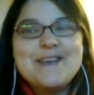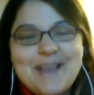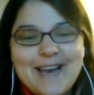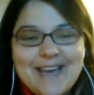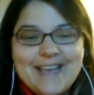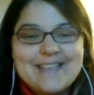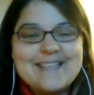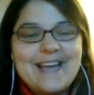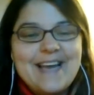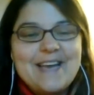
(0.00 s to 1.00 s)

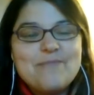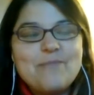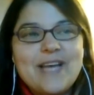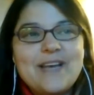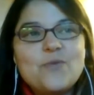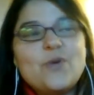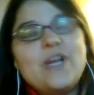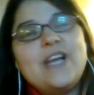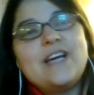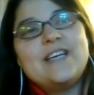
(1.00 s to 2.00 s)
but we
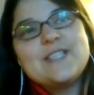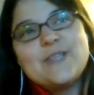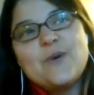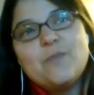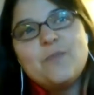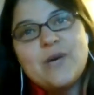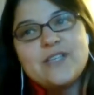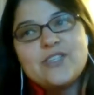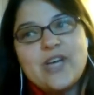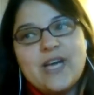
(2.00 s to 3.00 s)
learned so much.